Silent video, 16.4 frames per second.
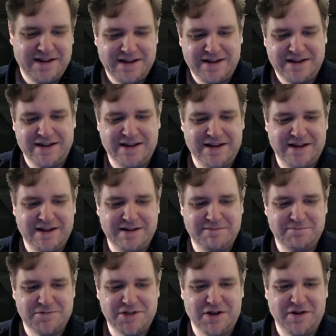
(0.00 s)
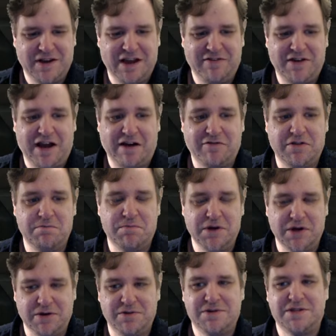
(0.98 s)
Um, so yeah, if you have the
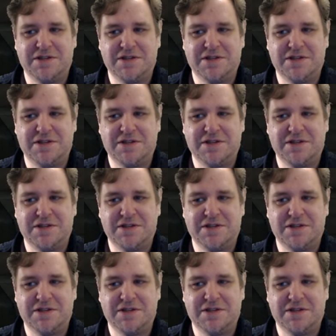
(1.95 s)
boots,